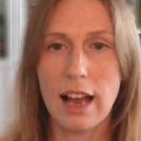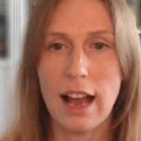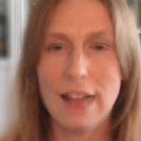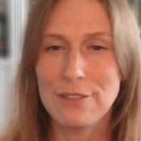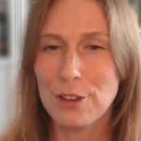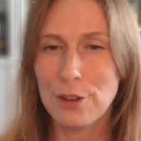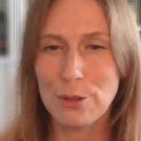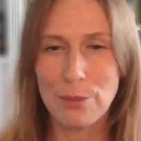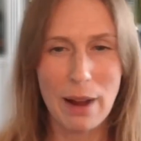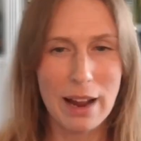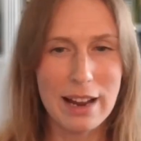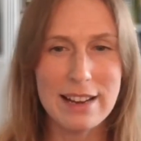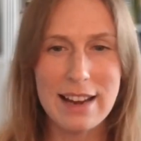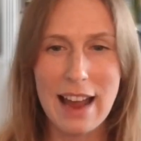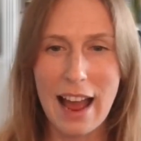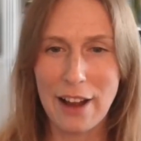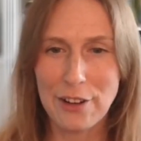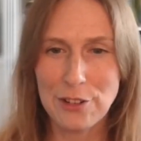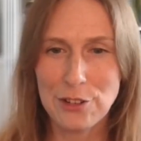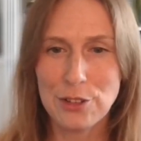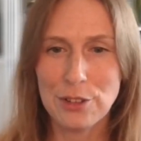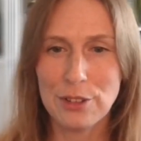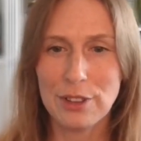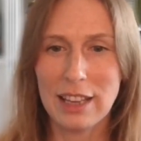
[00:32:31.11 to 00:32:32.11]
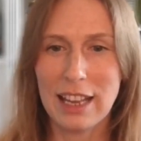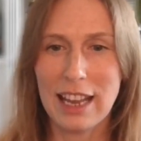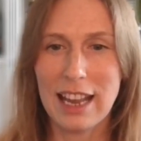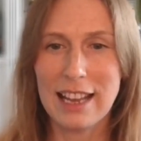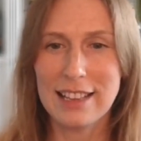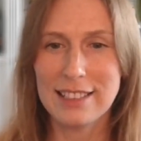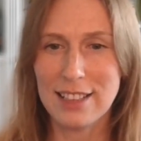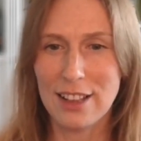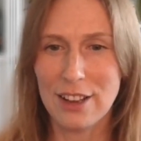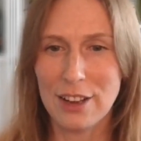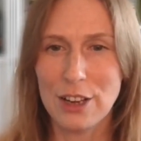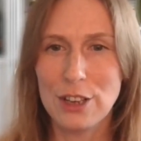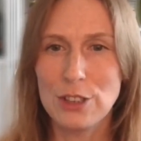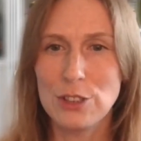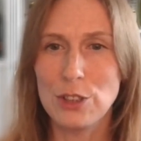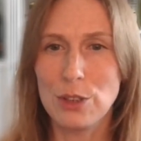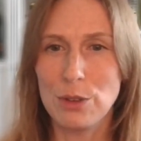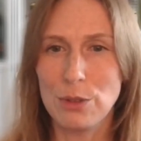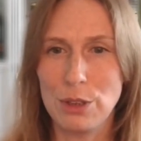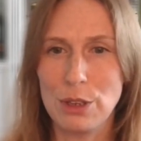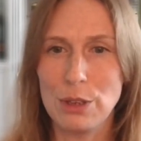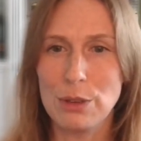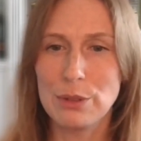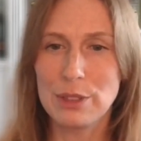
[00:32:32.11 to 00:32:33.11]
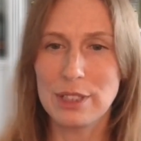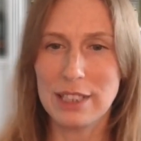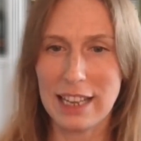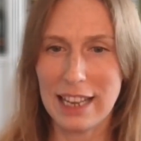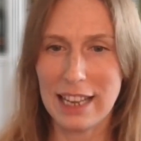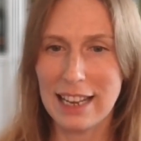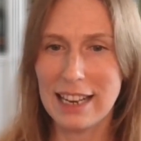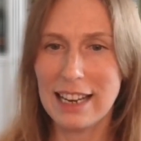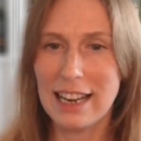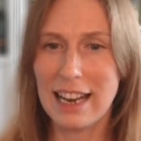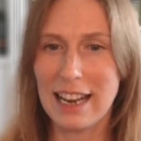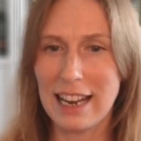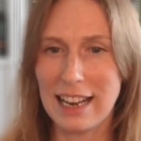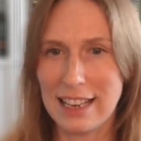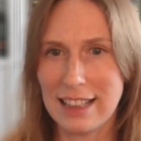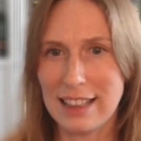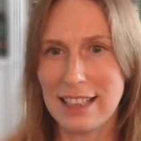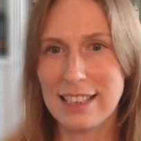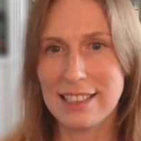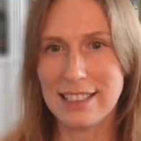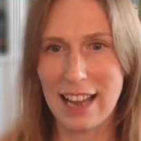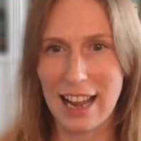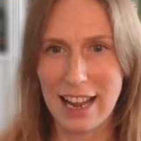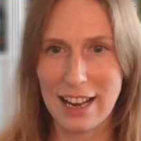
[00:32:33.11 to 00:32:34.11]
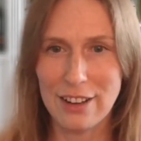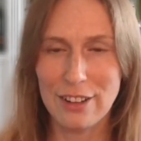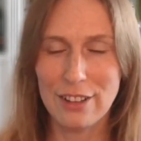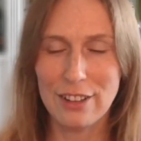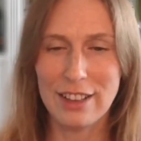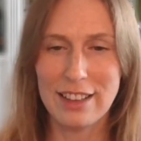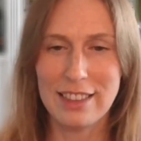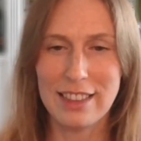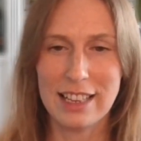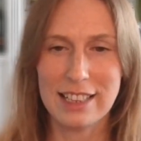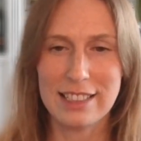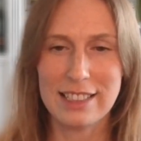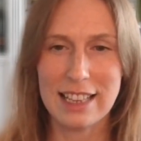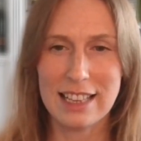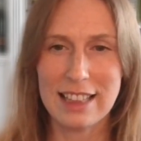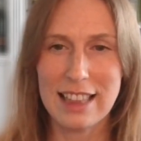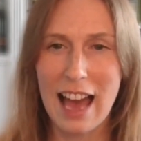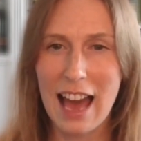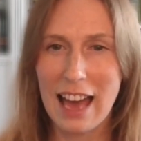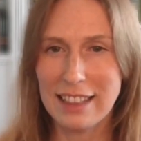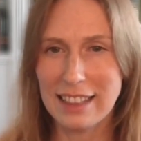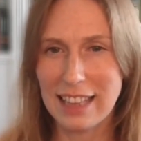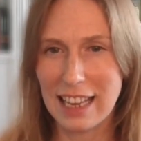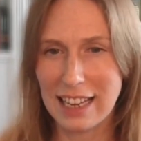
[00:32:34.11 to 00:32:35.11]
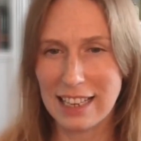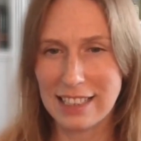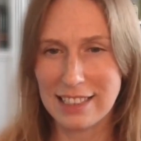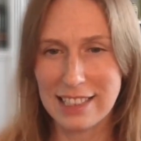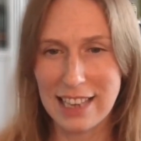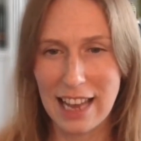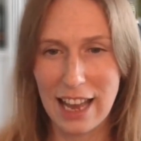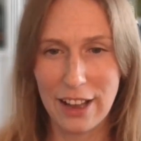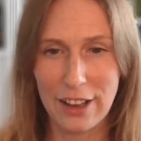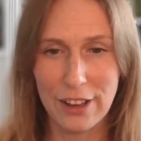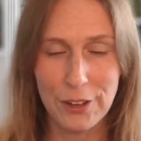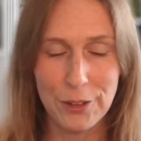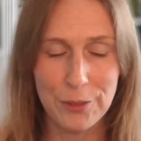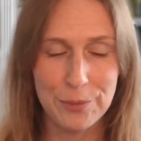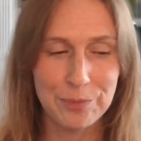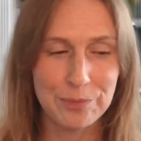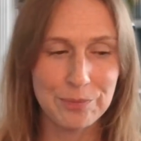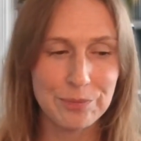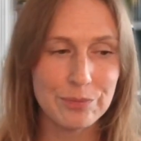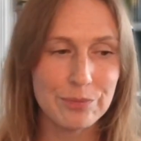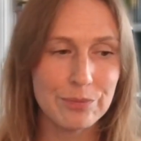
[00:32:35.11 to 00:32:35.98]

If you write naturally, as long as you use it in the title and things like that, they can tell.